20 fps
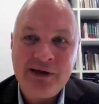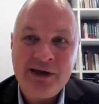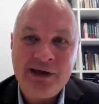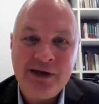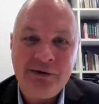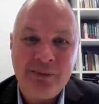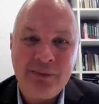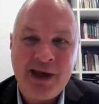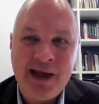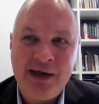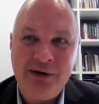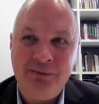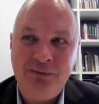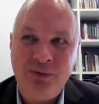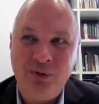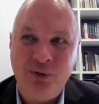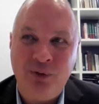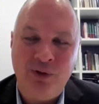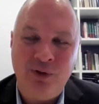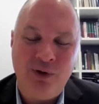It had
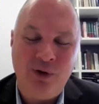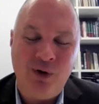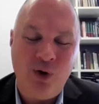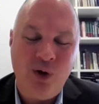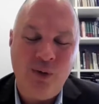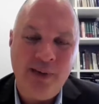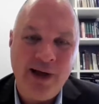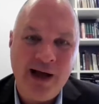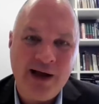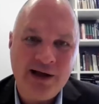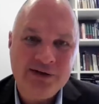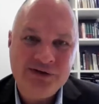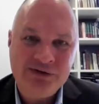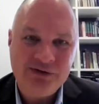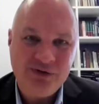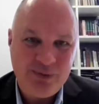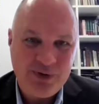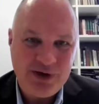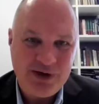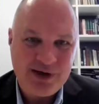all the
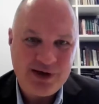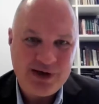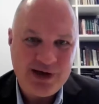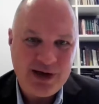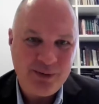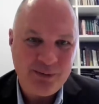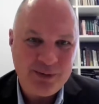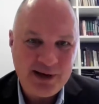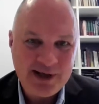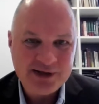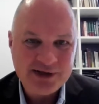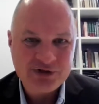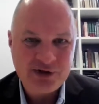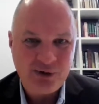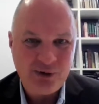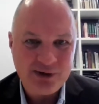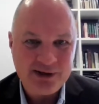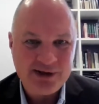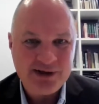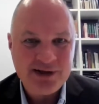hallmarks of being a
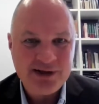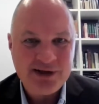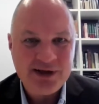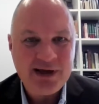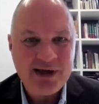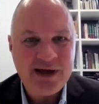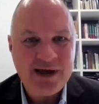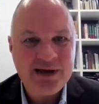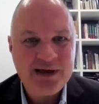placeholder